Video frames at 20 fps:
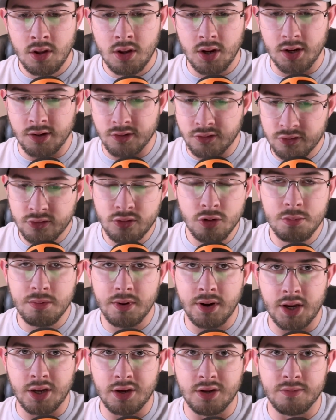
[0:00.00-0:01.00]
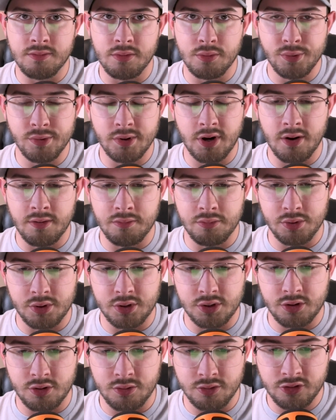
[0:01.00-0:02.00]
And it's super handy for
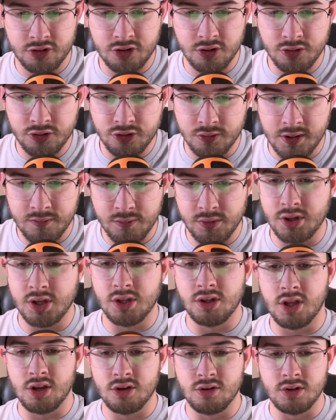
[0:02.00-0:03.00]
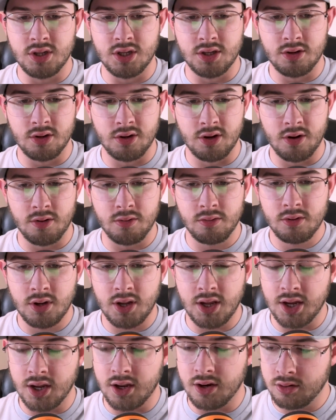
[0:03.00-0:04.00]
recovery. It shows you everything that you need to know.
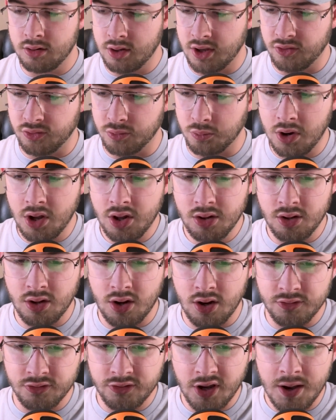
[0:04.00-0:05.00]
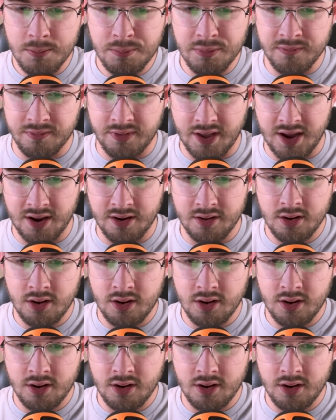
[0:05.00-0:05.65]
And as well, on top of that,